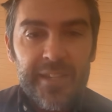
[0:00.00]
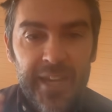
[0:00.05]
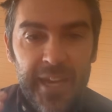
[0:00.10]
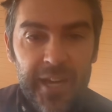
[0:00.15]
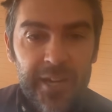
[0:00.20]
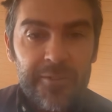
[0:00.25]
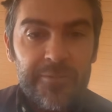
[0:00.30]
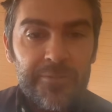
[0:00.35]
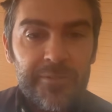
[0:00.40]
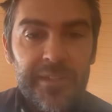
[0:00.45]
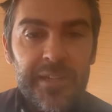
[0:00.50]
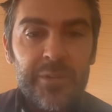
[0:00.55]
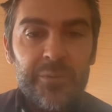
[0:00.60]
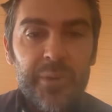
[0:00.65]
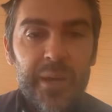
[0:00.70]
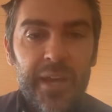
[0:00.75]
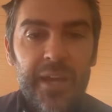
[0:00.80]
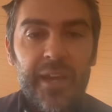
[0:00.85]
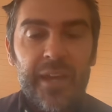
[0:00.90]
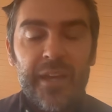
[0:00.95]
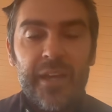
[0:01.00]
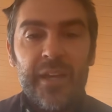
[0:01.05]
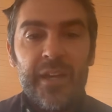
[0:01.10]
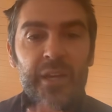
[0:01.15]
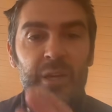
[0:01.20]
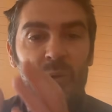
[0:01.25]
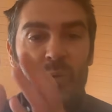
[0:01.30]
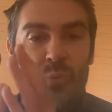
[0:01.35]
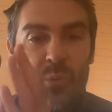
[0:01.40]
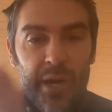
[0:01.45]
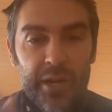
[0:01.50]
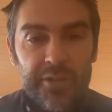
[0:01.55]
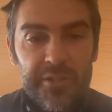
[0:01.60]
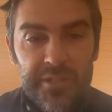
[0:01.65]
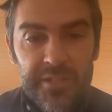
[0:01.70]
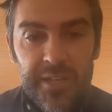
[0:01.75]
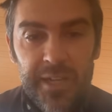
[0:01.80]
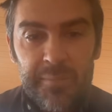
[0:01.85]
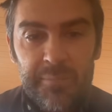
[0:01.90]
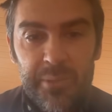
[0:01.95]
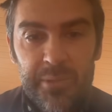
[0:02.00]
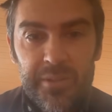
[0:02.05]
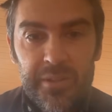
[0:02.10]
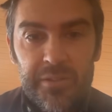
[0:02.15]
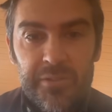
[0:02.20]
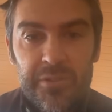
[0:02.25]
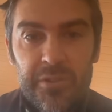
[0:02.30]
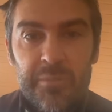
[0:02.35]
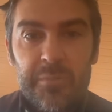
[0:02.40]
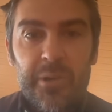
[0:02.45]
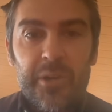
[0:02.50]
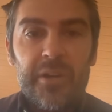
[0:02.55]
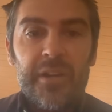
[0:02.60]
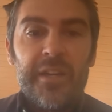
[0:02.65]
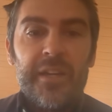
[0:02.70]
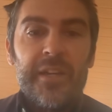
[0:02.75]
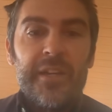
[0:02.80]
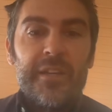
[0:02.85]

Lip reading: carefully weighing, where should I put the tumor?